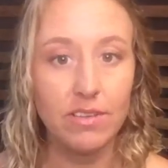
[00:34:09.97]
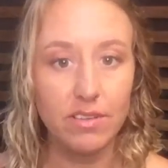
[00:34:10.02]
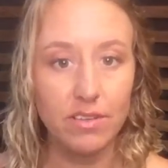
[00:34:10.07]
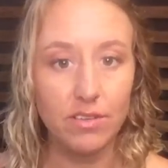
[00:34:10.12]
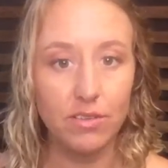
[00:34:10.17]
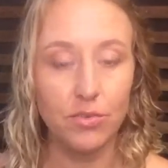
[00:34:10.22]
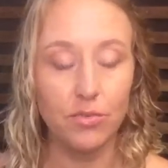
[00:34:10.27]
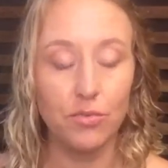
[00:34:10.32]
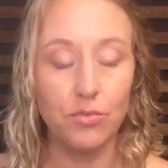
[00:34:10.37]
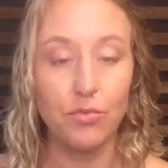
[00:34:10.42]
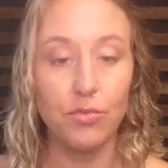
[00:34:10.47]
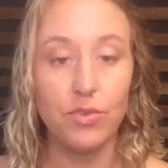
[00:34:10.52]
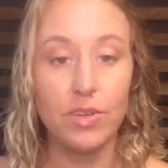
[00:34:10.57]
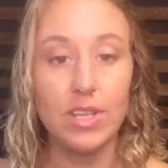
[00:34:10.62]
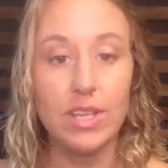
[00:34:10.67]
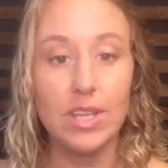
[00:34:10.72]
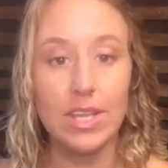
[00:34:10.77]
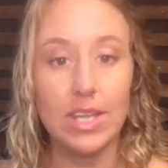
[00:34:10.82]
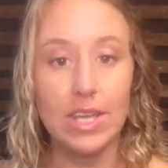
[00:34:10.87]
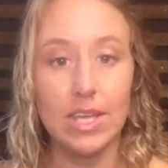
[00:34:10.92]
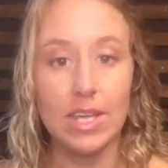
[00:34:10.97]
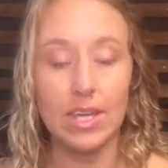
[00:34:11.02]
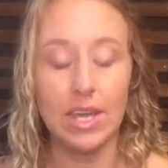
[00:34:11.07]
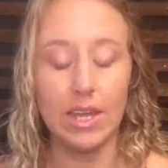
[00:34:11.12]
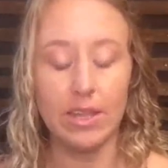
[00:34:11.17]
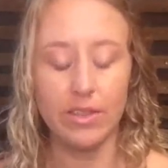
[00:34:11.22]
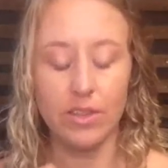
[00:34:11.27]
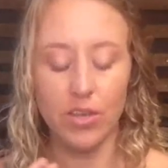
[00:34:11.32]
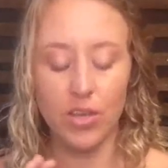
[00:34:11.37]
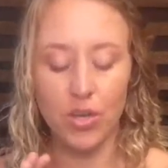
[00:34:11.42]
to really
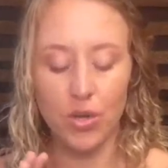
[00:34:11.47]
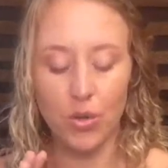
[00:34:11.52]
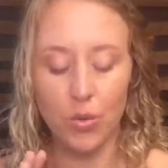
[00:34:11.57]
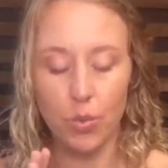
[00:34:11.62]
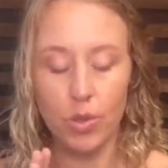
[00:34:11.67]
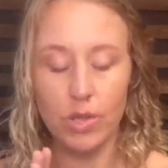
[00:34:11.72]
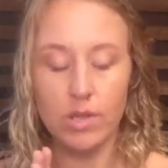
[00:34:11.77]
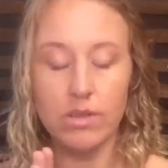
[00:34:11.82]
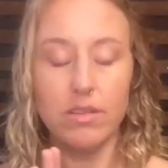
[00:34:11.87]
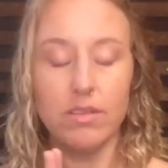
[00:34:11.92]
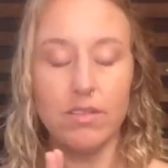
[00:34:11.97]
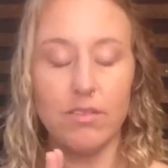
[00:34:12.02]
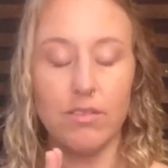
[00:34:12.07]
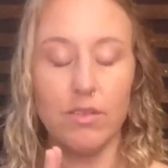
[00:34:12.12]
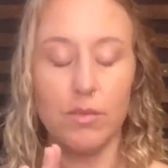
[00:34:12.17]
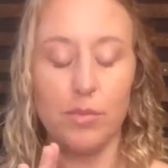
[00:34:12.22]
get the nuances of the